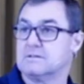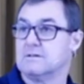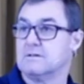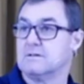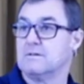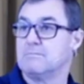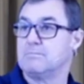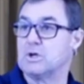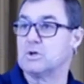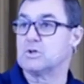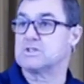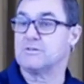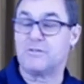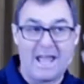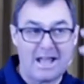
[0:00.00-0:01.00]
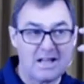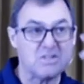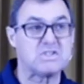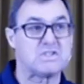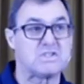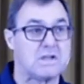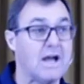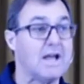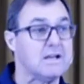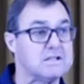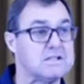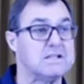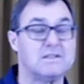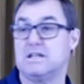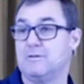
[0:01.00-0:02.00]
because of the anxiety that he
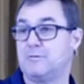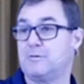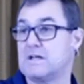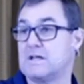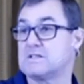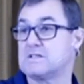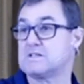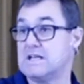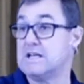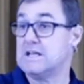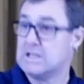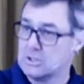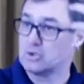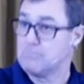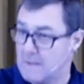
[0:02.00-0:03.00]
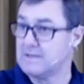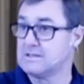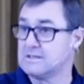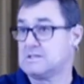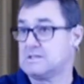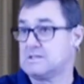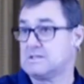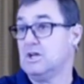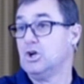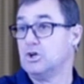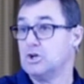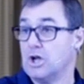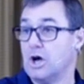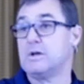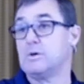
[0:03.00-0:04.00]
faced in his humanity, knowing
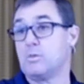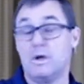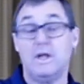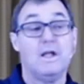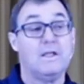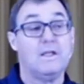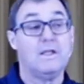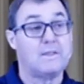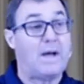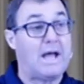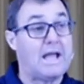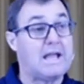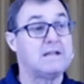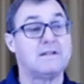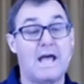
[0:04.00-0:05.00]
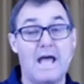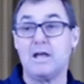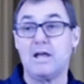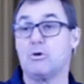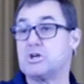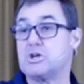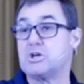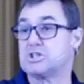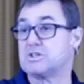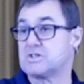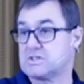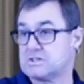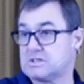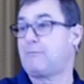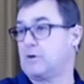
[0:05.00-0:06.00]
what, the pain, the anguish, and the suffering
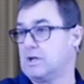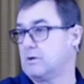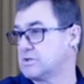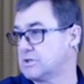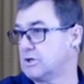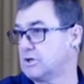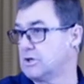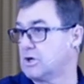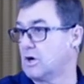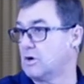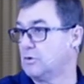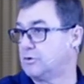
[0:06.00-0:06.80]
he was going to go through.